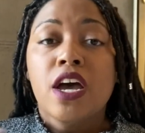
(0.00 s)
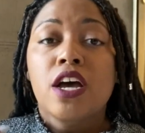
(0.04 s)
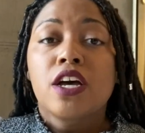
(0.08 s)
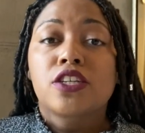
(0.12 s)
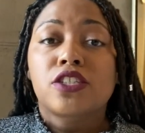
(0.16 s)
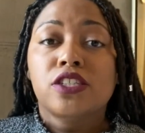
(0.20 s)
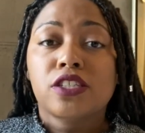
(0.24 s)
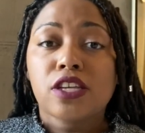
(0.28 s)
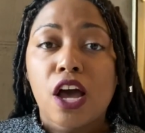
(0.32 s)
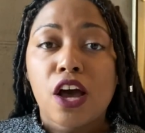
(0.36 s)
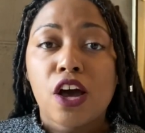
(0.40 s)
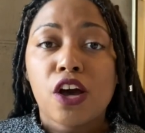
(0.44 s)

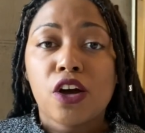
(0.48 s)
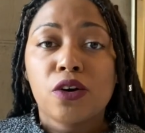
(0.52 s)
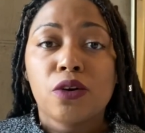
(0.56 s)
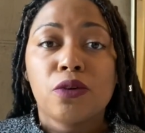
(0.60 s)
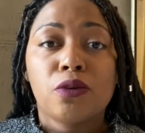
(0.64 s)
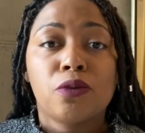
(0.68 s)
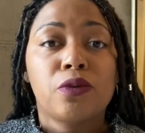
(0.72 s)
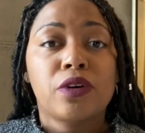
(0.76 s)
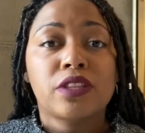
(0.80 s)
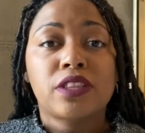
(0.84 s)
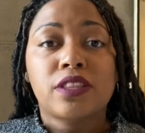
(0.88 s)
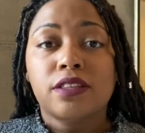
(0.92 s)

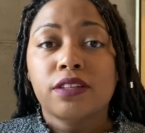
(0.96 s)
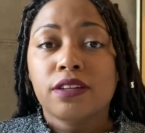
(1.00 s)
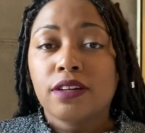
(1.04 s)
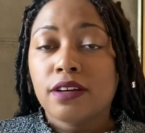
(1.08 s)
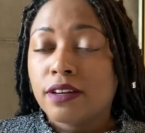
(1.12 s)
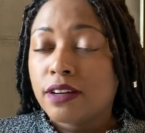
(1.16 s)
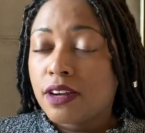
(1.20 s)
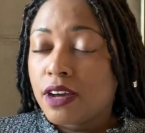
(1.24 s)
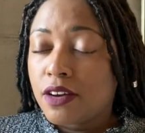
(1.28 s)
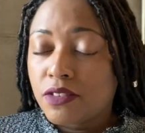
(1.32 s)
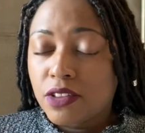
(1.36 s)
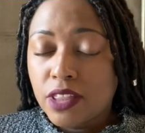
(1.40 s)
So with
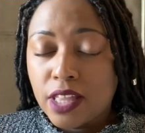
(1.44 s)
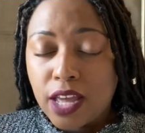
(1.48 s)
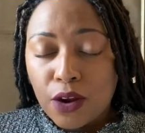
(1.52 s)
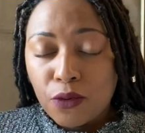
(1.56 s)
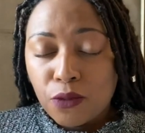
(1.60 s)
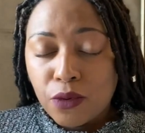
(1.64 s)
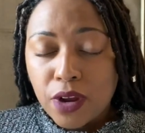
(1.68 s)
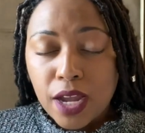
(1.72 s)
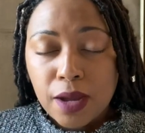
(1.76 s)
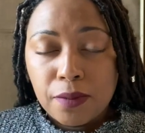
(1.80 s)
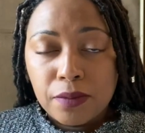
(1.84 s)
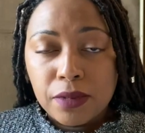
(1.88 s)
enough of that
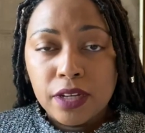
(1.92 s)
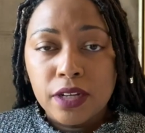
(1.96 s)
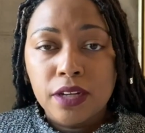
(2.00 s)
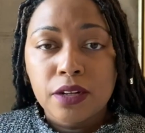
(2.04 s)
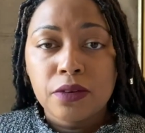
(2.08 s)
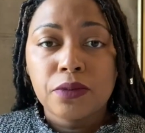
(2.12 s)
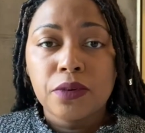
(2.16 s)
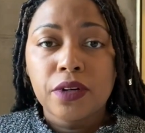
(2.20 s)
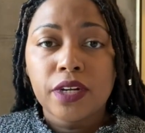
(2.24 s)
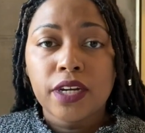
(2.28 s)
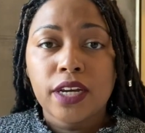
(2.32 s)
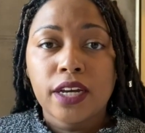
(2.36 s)
rambling,
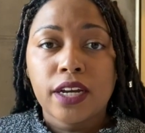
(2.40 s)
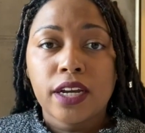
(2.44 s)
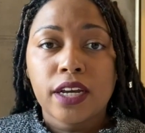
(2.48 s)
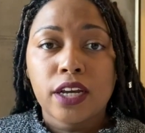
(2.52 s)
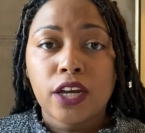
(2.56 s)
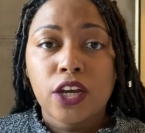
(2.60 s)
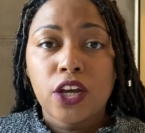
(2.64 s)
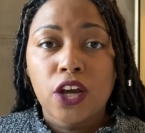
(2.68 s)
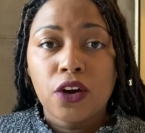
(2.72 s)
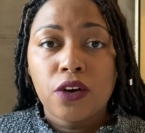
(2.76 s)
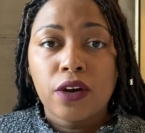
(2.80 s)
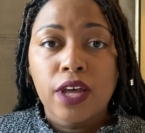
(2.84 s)
we're gonna
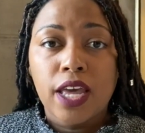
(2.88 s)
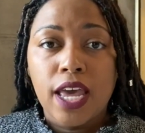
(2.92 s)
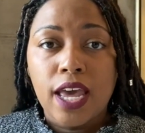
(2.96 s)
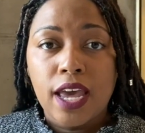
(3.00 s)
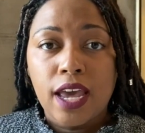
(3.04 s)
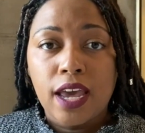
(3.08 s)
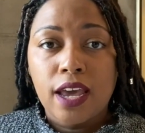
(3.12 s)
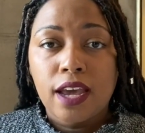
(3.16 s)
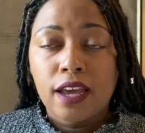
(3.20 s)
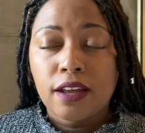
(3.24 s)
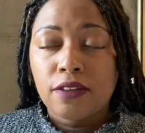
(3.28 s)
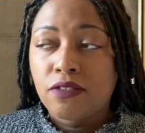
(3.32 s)
go
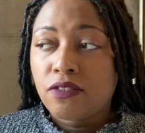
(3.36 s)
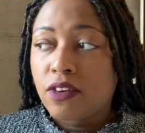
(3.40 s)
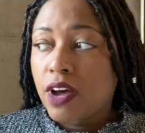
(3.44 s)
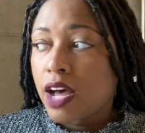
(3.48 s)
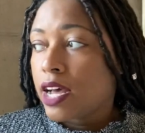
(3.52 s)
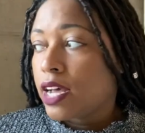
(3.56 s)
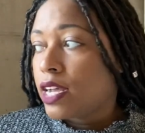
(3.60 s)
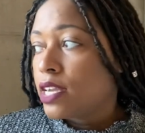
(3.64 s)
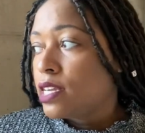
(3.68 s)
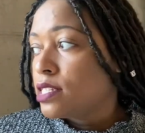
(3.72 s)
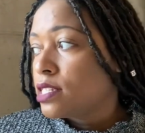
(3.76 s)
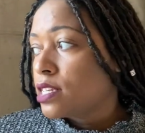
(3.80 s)
ahead,
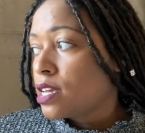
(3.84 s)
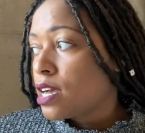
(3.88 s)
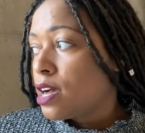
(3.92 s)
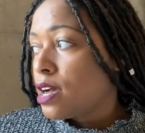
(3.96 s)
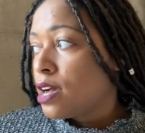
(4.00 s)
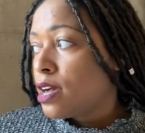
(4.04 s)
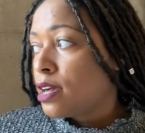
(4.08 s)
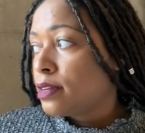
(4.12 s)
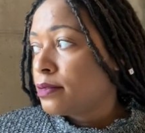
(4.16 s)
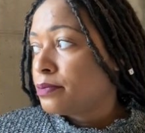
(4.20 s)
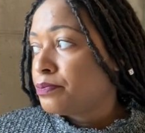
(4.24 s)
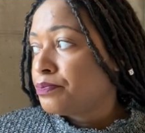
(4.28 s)
find
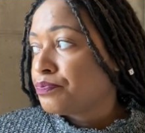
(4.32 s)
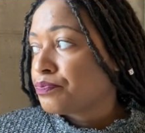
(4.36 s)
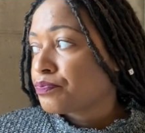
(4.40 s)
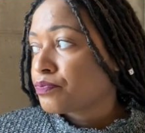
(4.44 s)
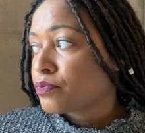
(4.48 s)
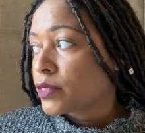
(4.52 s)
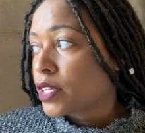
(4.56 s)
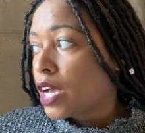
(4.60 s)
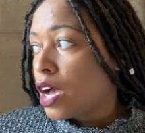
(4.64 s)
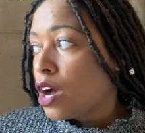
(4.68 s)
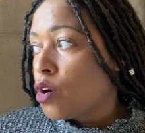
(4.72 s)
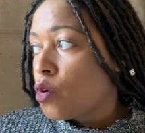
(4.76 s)

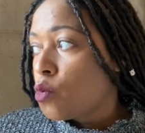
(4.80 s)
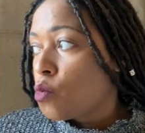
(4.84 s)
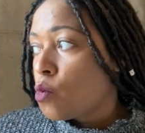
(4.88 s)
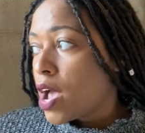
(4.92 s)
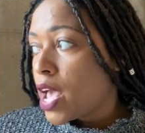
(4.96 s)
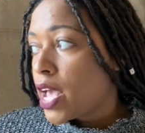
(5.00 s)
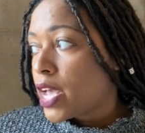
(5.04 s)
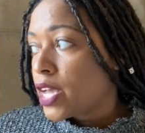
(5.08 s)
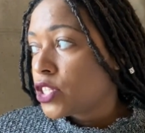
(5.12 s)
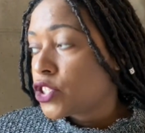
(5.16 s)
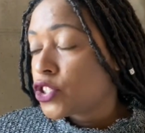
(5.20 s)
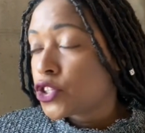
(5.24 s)

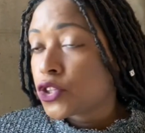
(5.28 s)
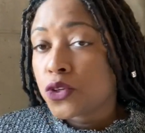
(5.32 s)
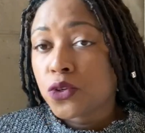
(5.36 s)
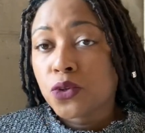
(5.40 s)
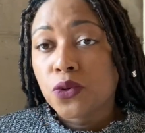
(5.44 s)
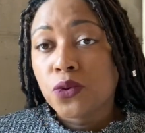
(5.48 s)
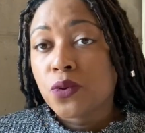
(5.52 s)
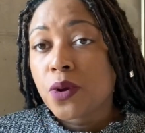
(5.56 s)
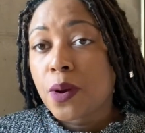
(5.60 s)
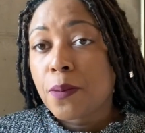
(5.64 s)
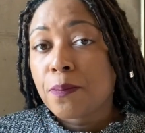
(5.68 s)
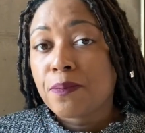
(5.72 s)
away
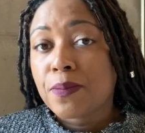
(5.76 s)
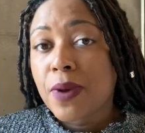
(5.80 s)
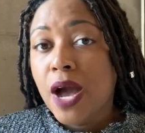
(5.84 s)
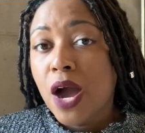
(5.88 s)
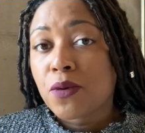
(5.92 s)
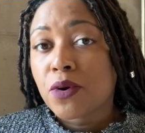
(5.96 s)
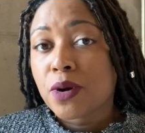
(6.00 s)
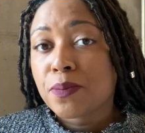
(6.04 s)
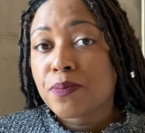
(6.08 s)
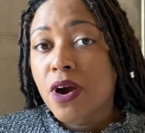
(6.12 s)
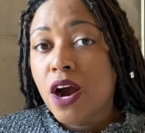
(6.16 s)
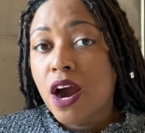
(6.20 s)
to
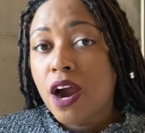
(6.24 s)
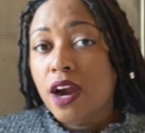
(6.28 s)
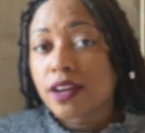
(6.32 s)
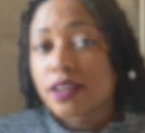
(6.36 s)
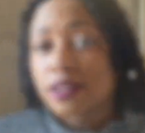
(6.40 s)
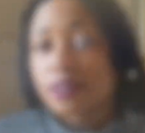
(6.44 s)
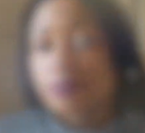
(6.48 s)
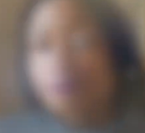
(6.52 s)
Mauer Park.